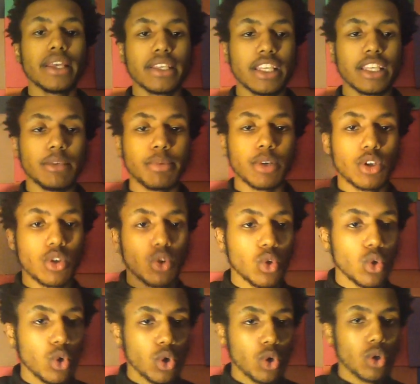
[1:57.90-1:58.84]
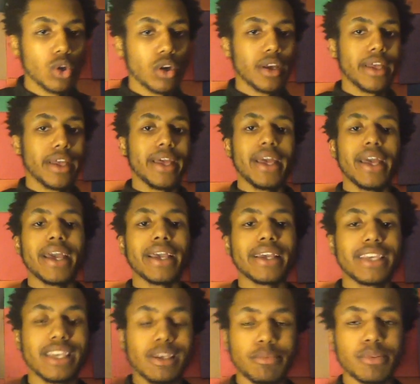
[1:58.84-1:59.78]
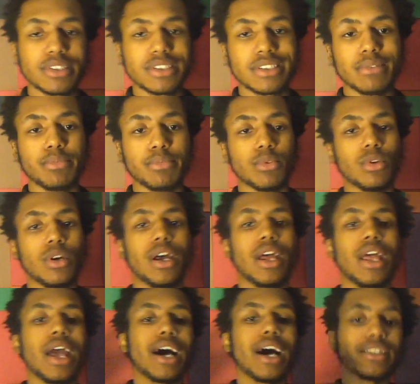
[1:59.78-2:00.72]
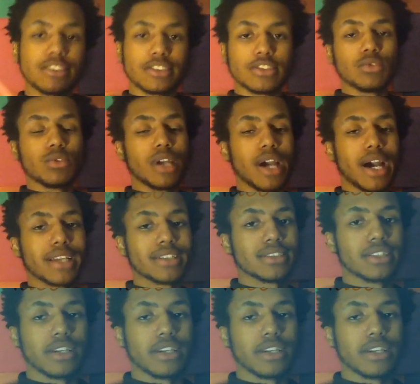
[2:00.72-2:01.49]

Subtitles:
keep it cool, and keep it simple. I'll see you guys